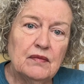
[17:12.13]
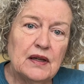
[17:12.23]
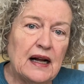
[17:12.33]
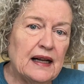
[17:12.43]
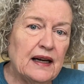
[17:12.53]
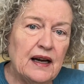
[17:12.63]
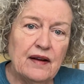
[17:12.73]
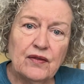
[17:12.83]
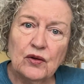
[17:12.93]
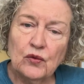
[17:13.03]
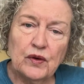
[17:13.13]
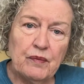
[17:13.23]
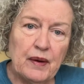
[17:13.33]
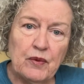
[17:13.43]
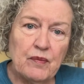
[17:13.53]
I never
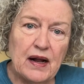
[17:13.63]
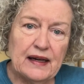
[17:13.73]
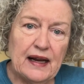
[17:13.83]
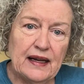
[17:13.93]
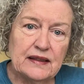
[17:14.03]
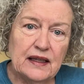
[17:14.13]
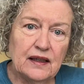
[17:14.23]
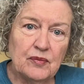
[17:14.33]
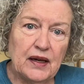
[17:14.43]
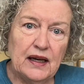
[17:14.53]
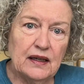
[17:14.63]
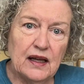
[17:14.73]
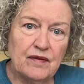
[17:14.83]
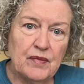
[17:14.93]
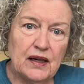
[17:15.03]
remember my dad telling me he
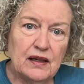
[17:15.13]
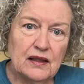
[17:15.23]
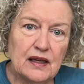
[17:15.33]
loved me.